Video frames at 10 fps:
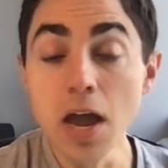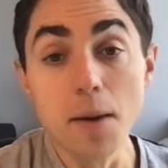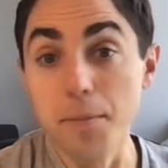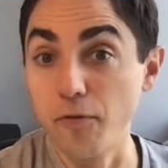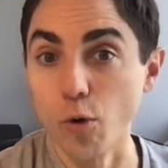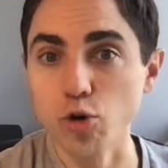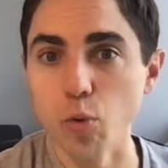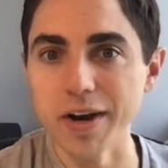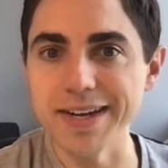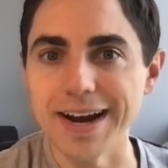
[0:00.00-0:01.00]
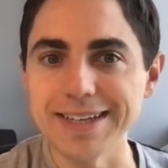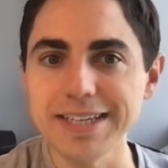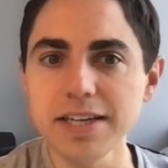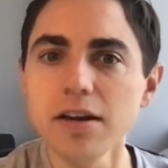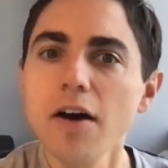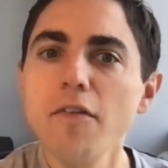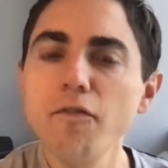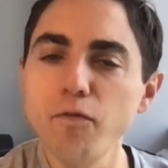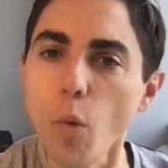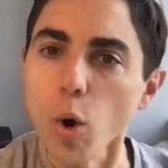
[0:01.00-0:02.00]
Before 2019,
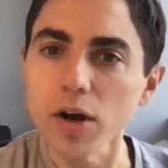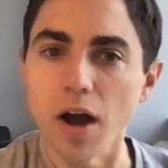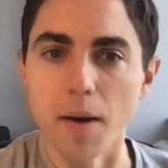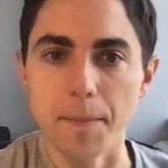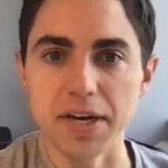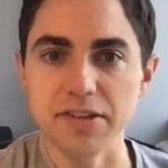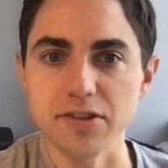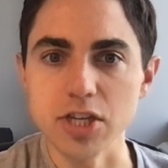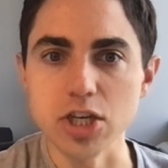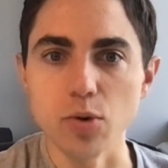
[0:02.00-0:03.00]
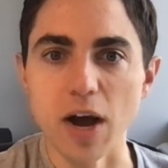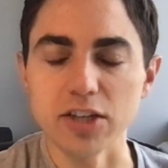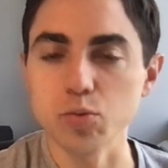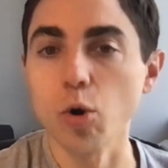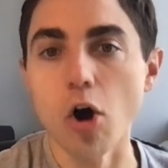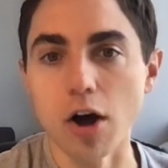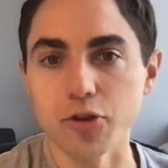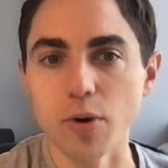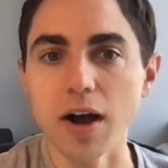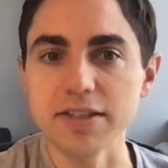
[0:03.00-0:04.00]
four companies in the US were
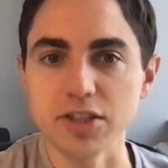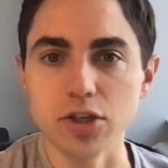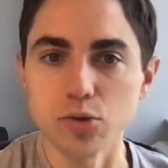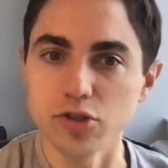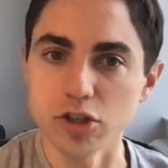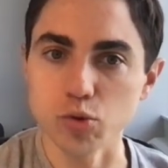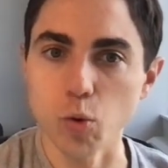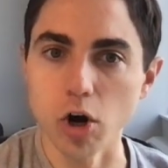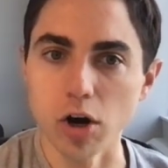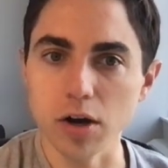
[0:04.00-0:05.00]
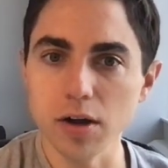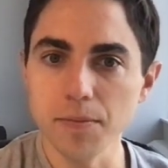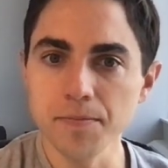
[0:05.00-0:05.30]
authorized to do such work.